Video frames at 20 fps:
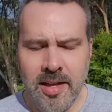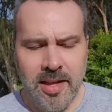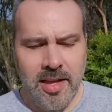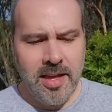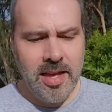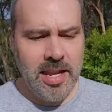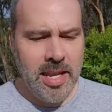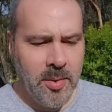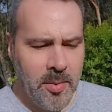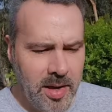
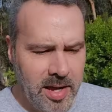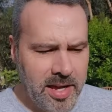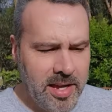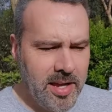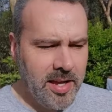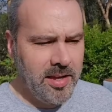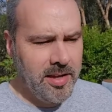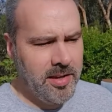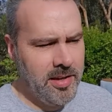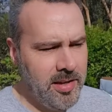Anyway,
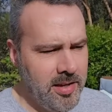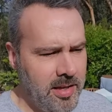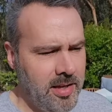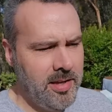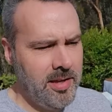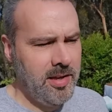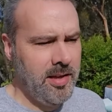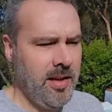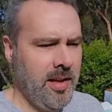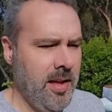
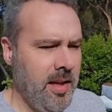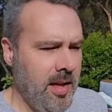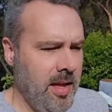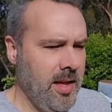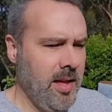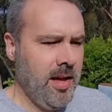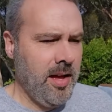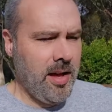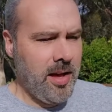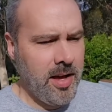
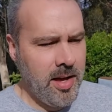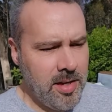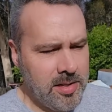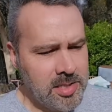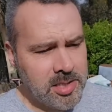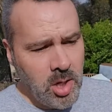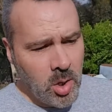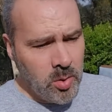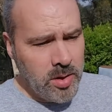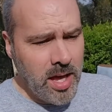
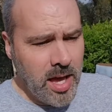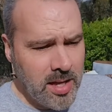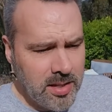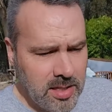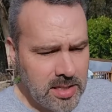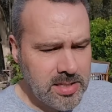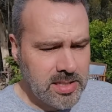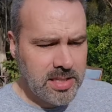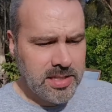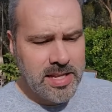so yeah,
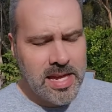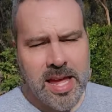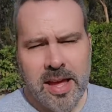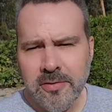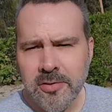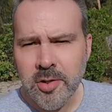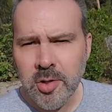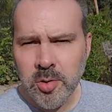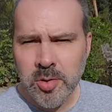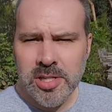it's the day
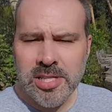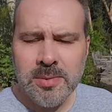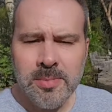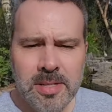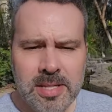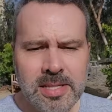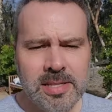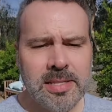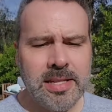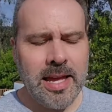after
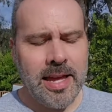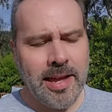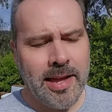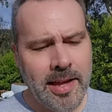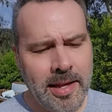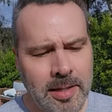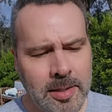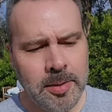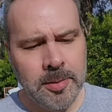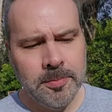Christmas,
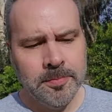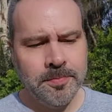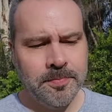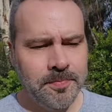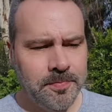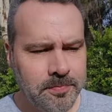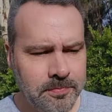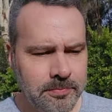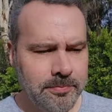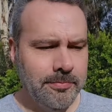and
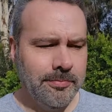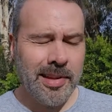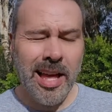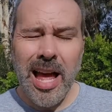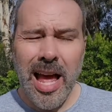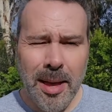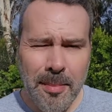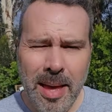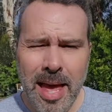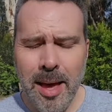
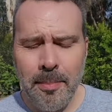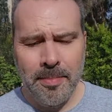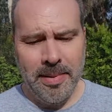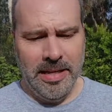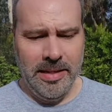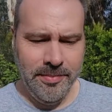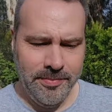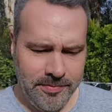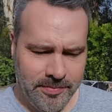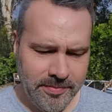I'm happy.
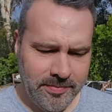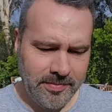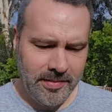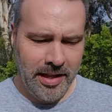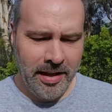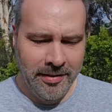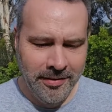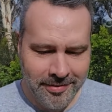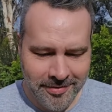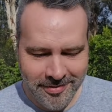
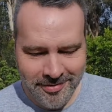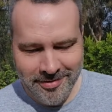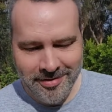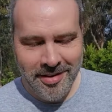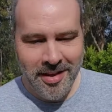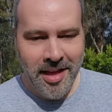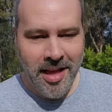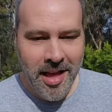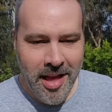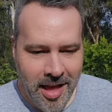
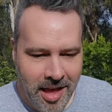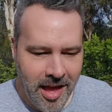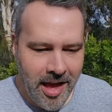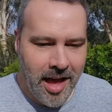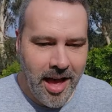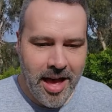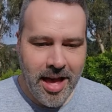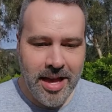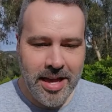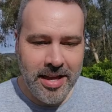
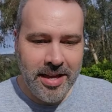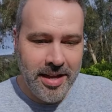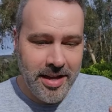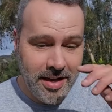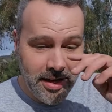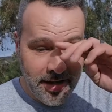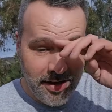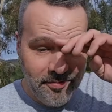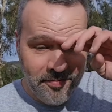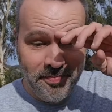
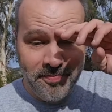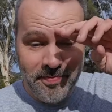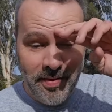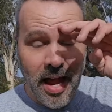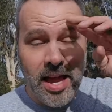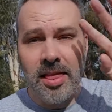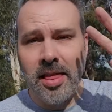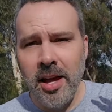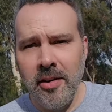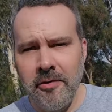
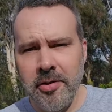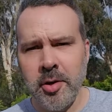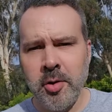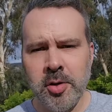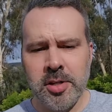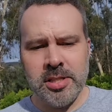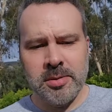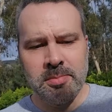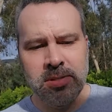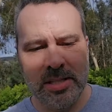I love the
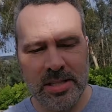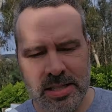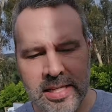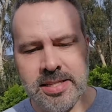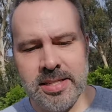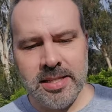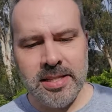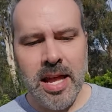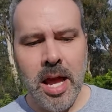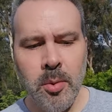Christmas
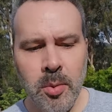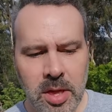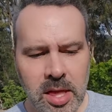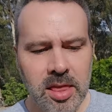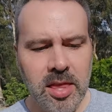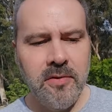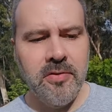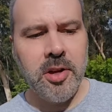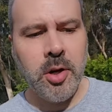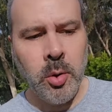season. I really
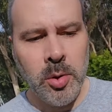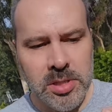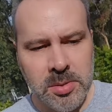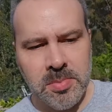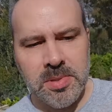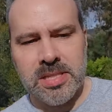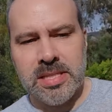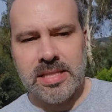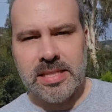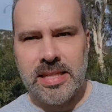love the
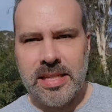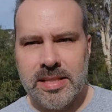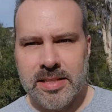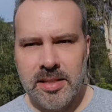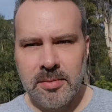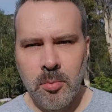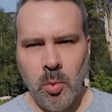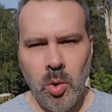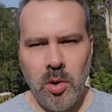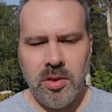Christmas
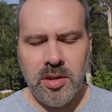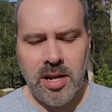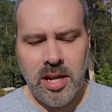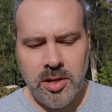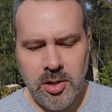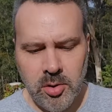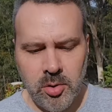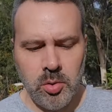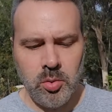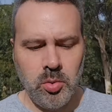season more than I
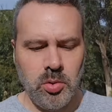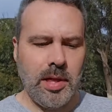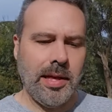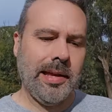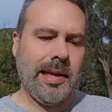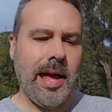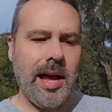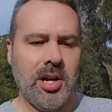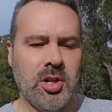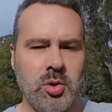do
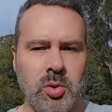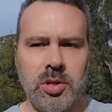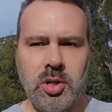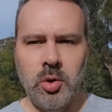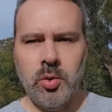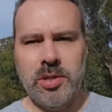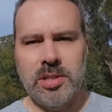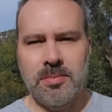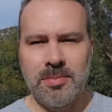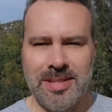like actually
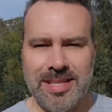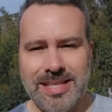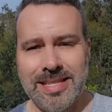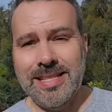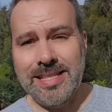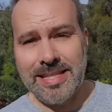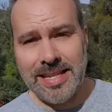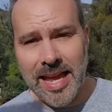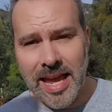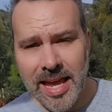Christmas
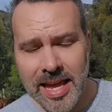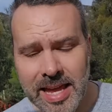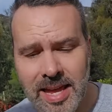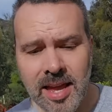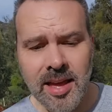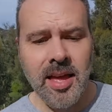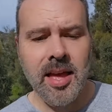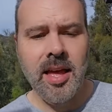Day.